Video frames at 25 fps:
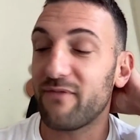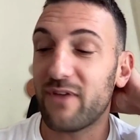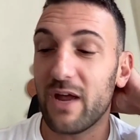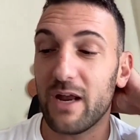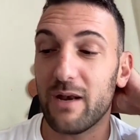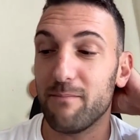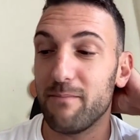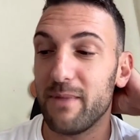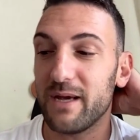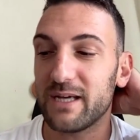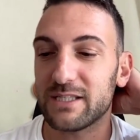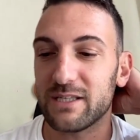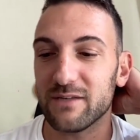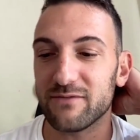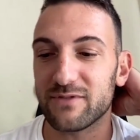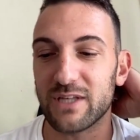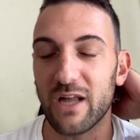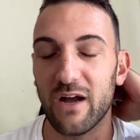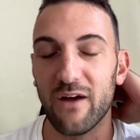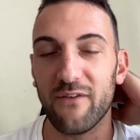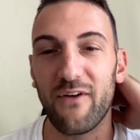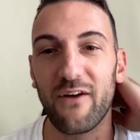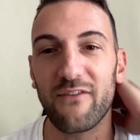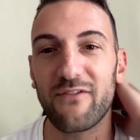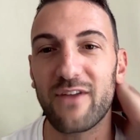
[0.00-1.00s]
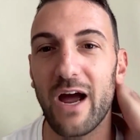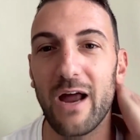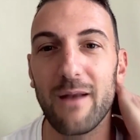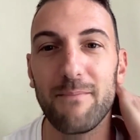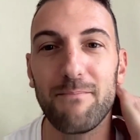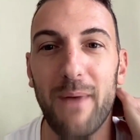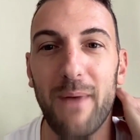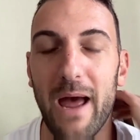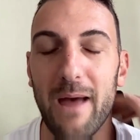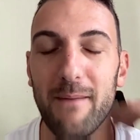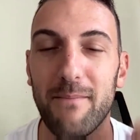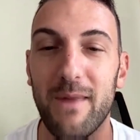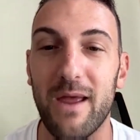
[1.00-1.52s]
So I've got a mix of stuff. I've
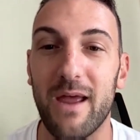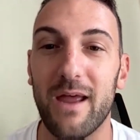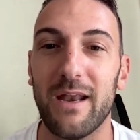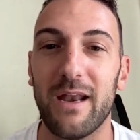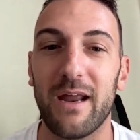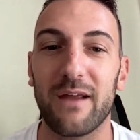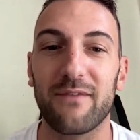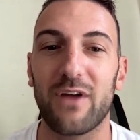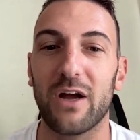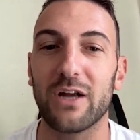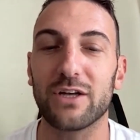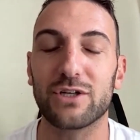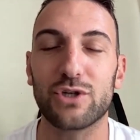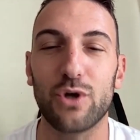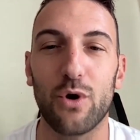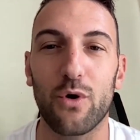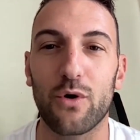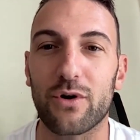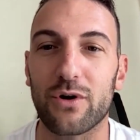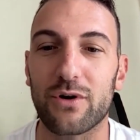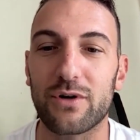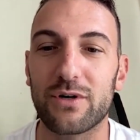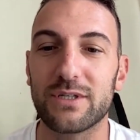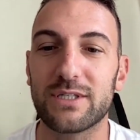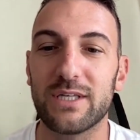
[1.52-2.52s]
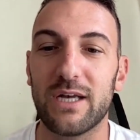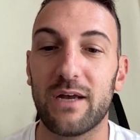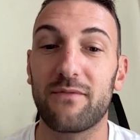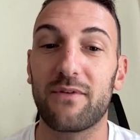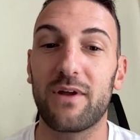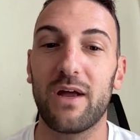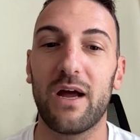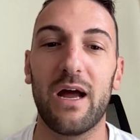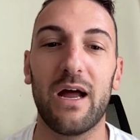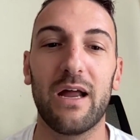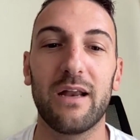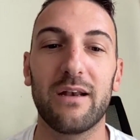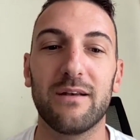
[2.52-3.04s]
got Batman, I've got Jokers,
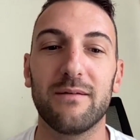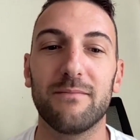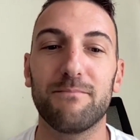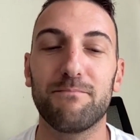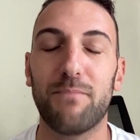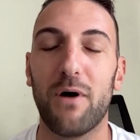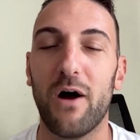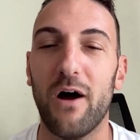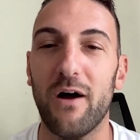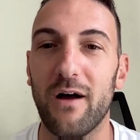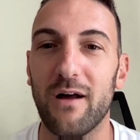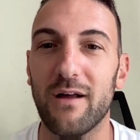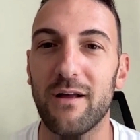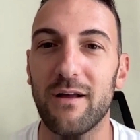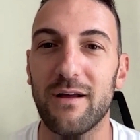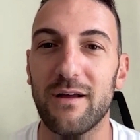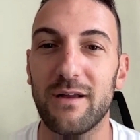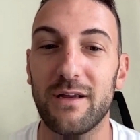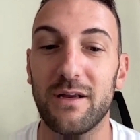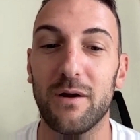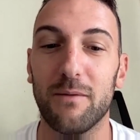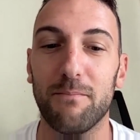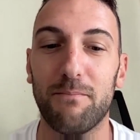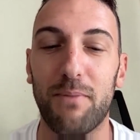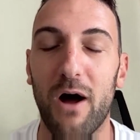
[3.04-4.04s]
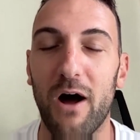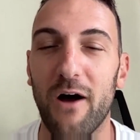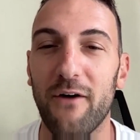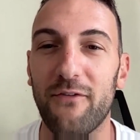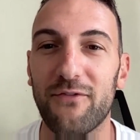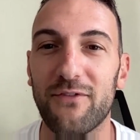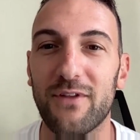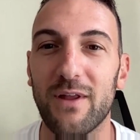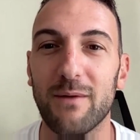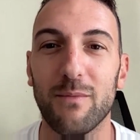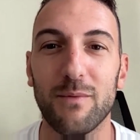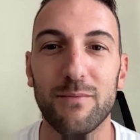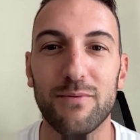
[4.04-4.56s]
I've got, uh, you know,
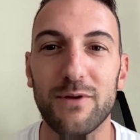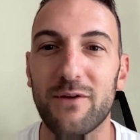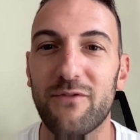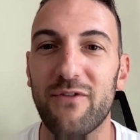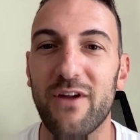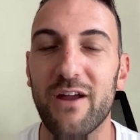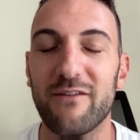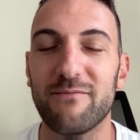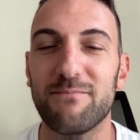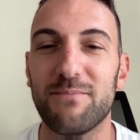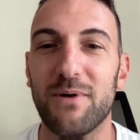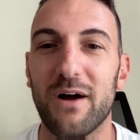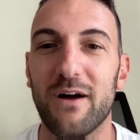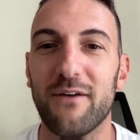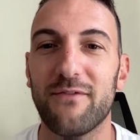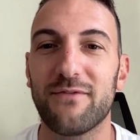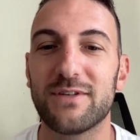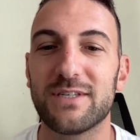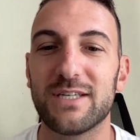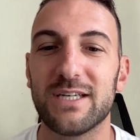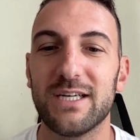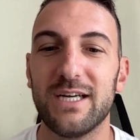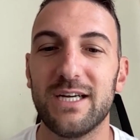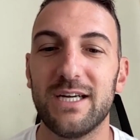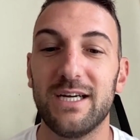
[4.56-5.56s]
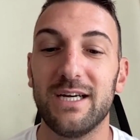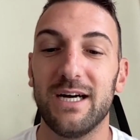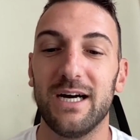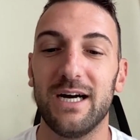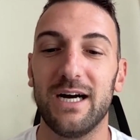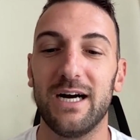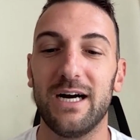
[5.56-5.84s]
Puffed. I'm a big fan of Puffed.